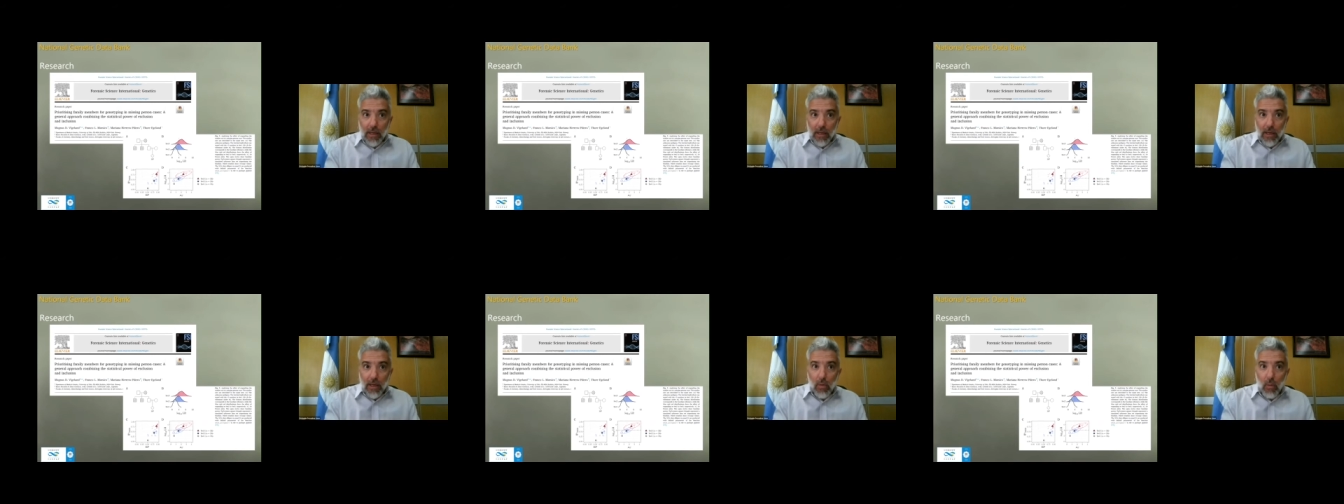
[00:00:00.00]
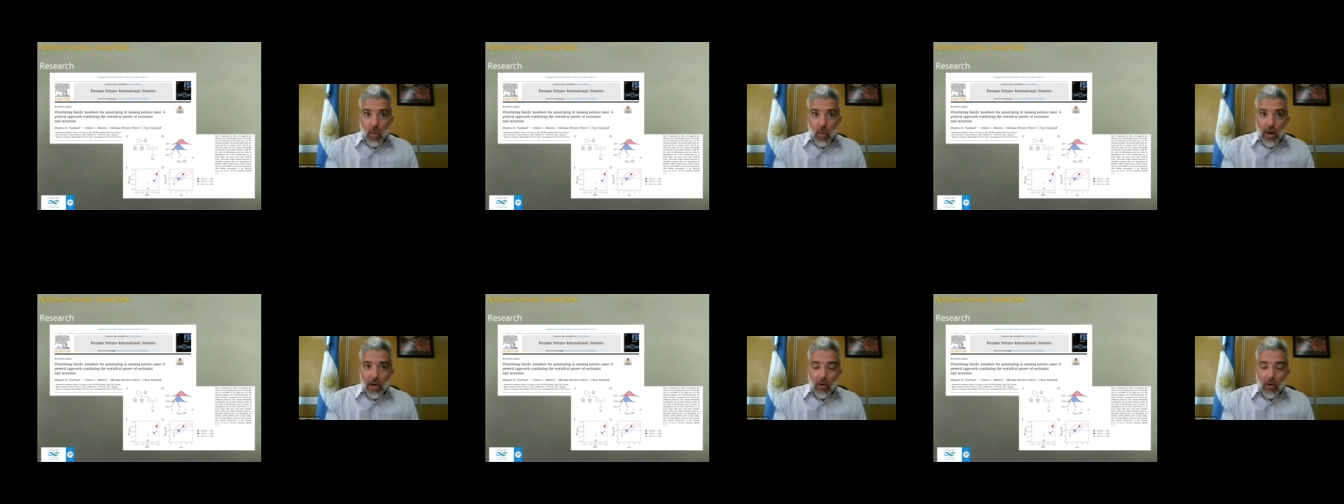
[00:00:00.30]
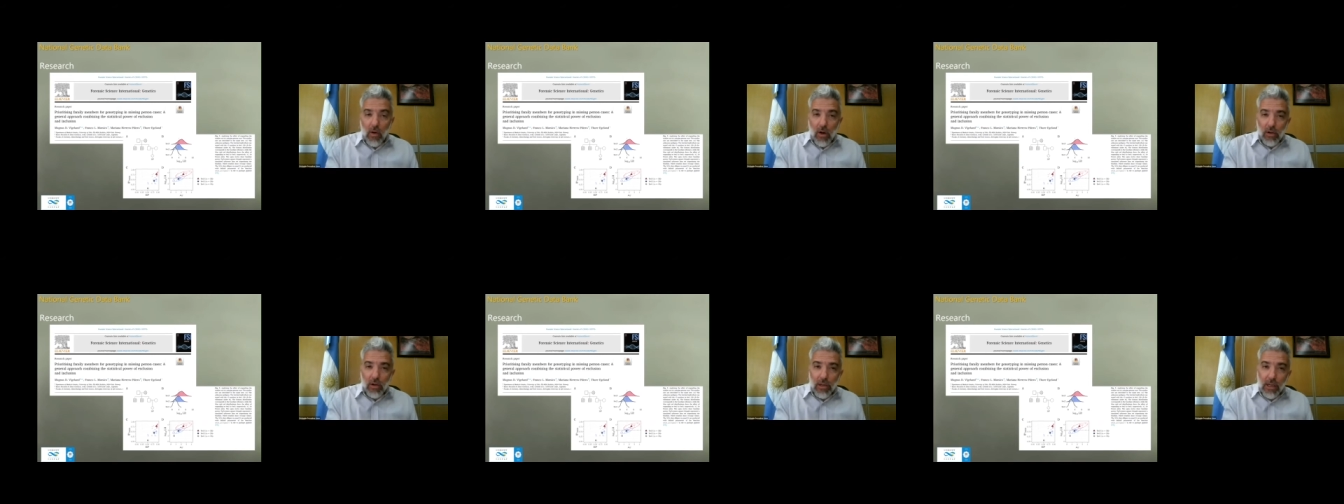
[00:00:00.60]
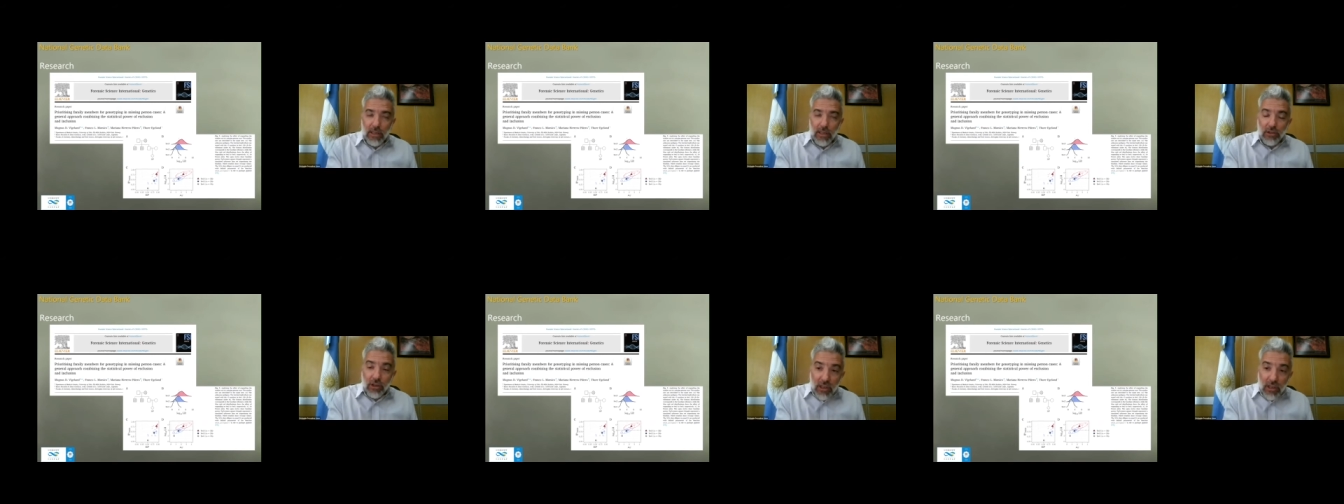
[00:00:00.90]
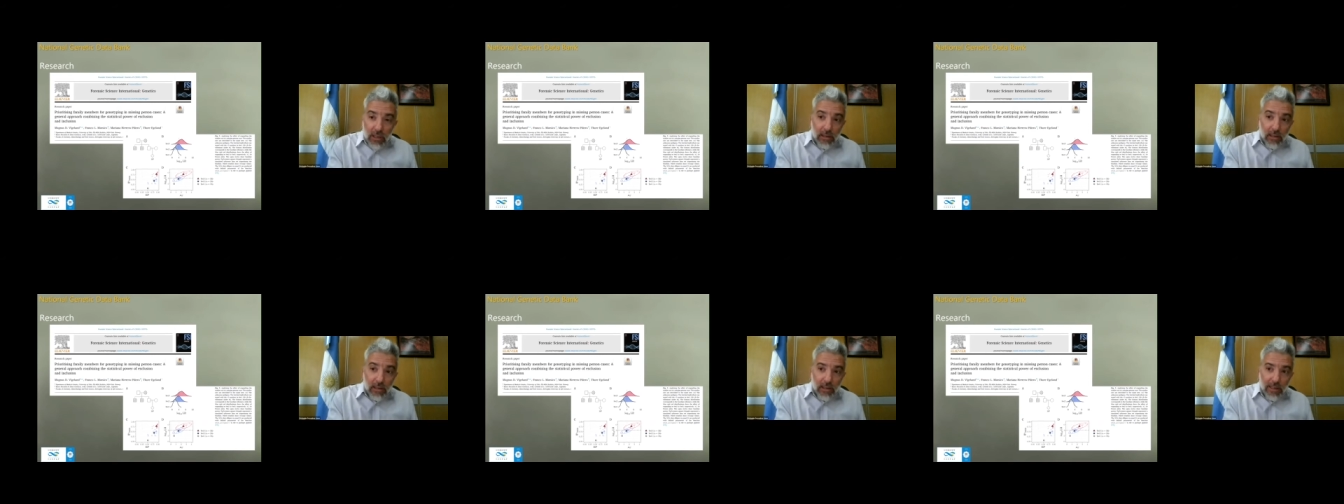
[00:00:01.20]
uh, where only
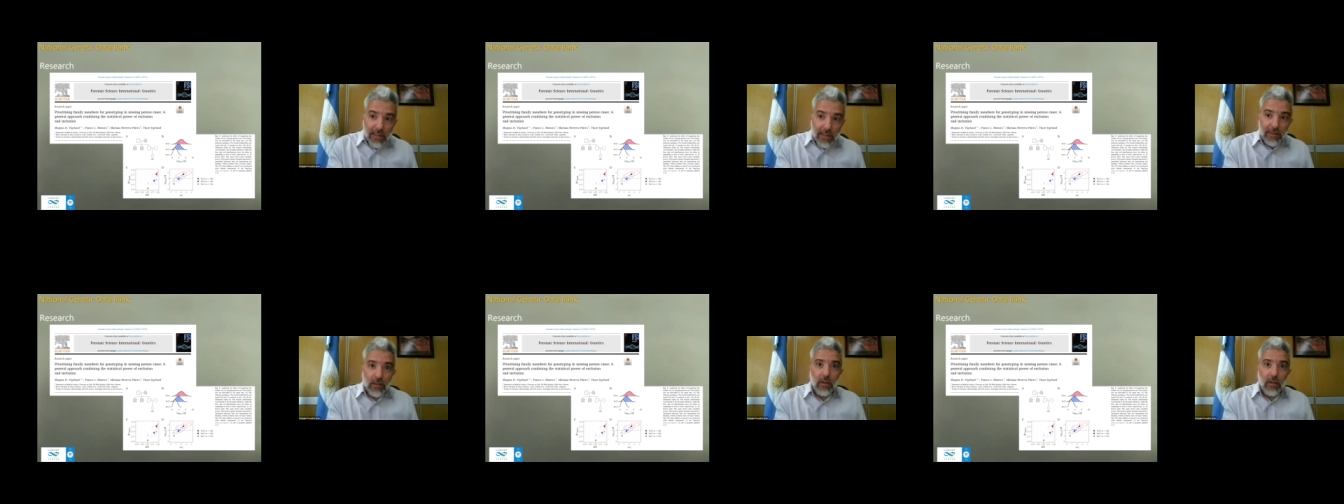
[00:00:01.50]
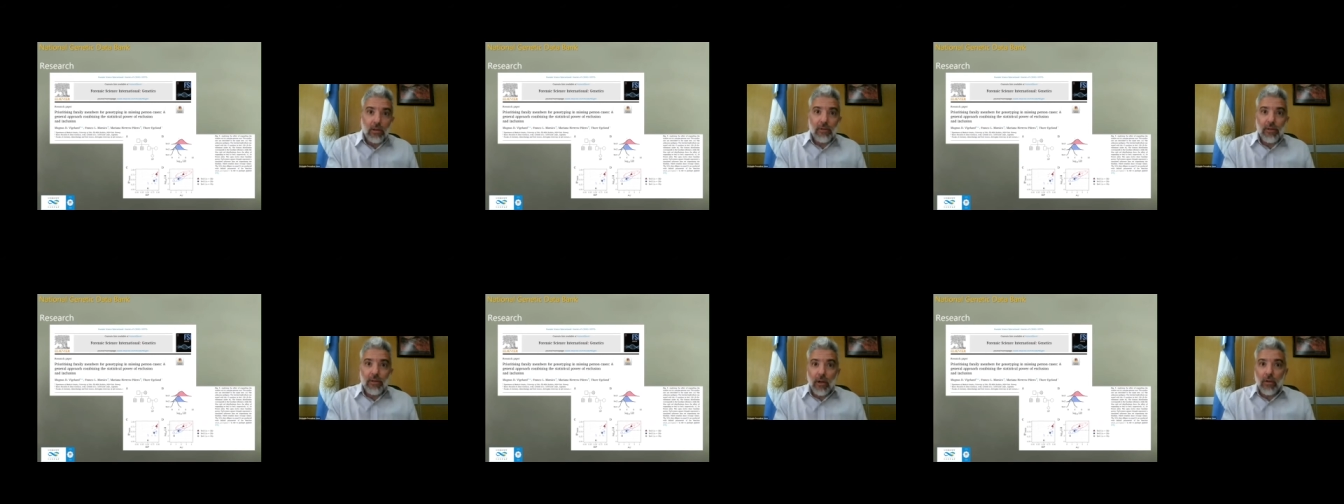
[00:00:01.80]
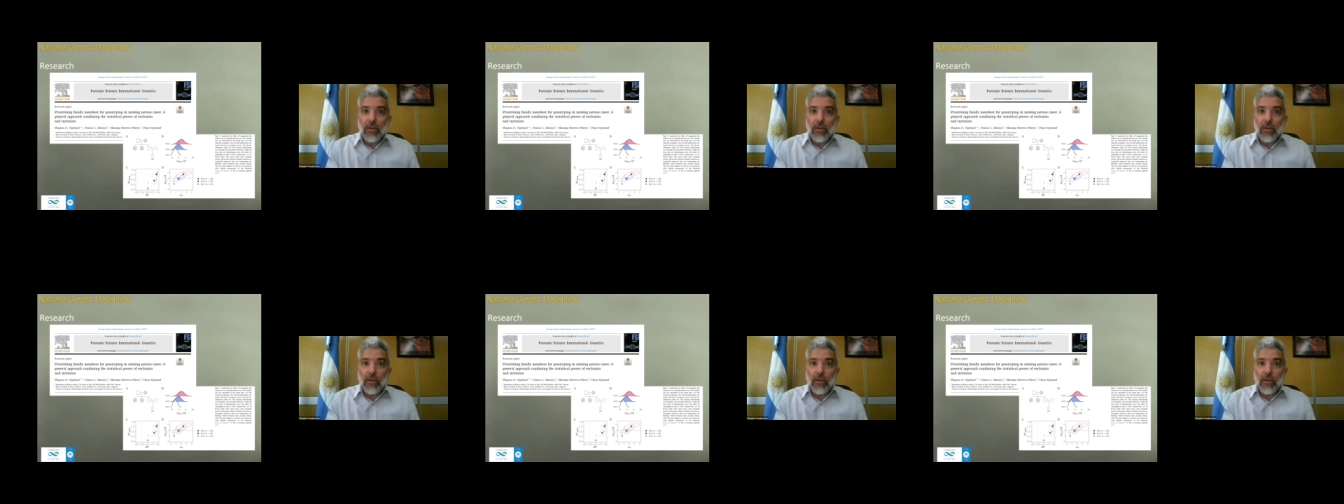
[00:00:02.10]
children of,